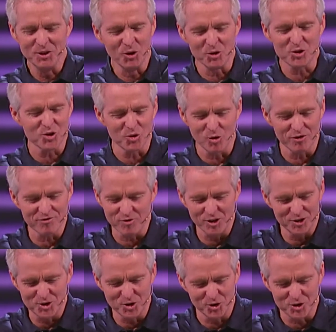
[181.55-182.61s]
no
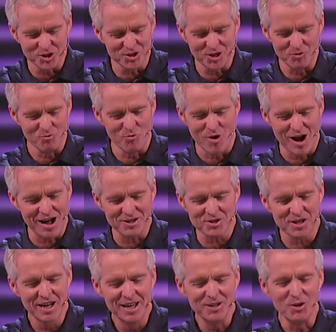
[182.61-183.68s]
storefront churches in
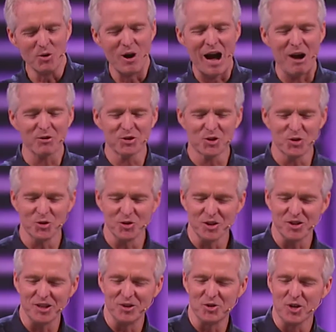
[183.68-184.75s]
Watts, no house
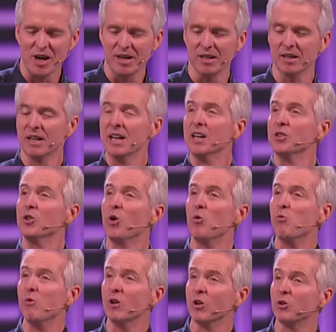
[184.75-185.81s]
churches in China, no
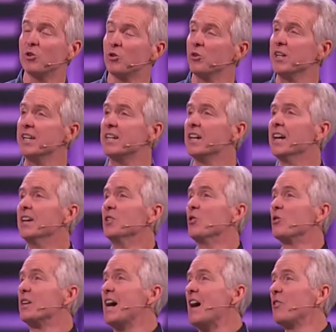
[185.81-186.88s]
Willow Creek,
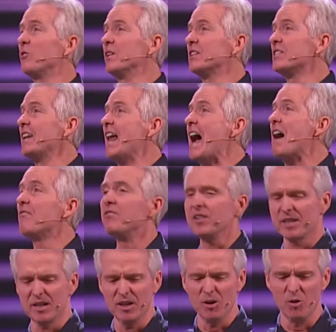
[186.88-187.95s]
no gatherings in
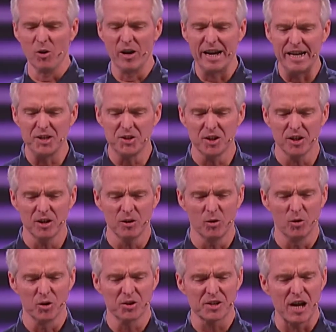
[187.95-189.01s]
Africa or Asia
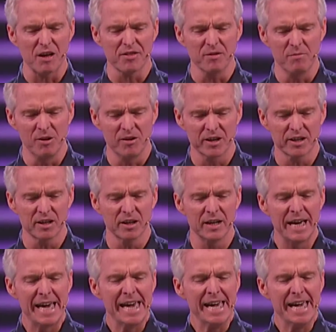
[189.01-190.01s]
or South America,